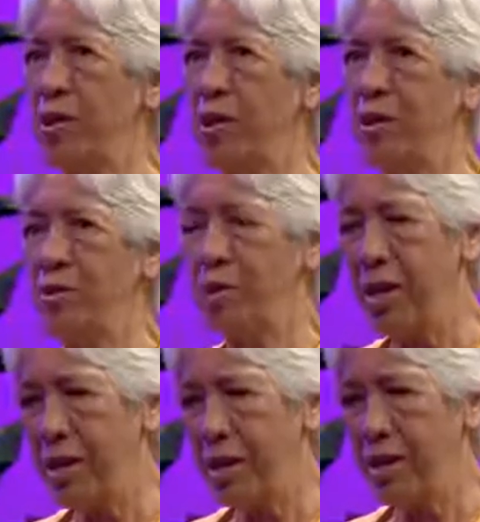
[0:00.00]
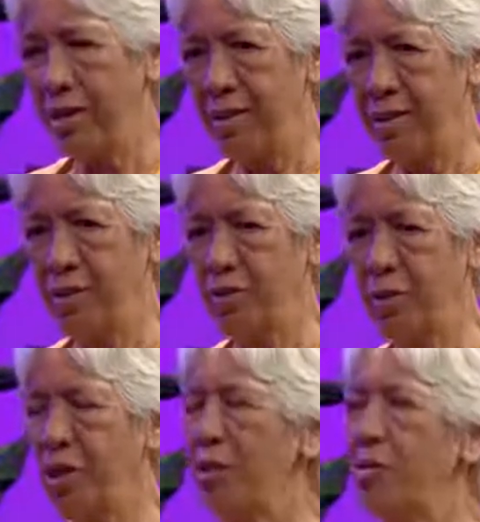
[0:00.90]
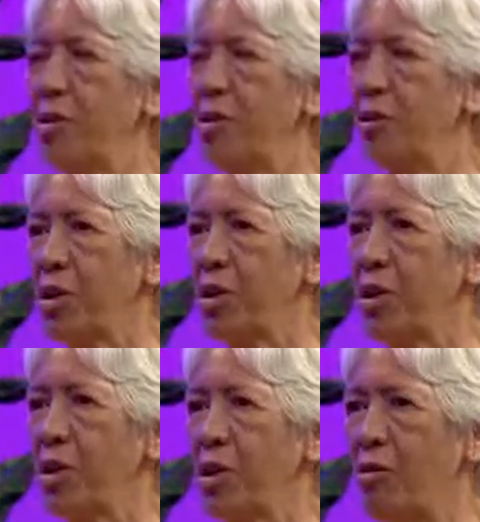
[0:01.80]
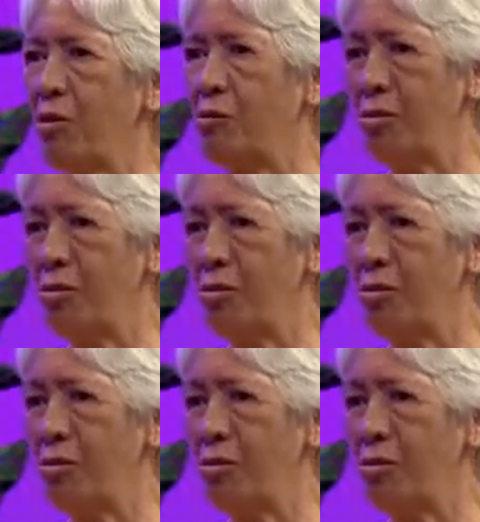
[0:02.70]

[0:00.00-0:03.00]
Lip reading: in a way, without being aware of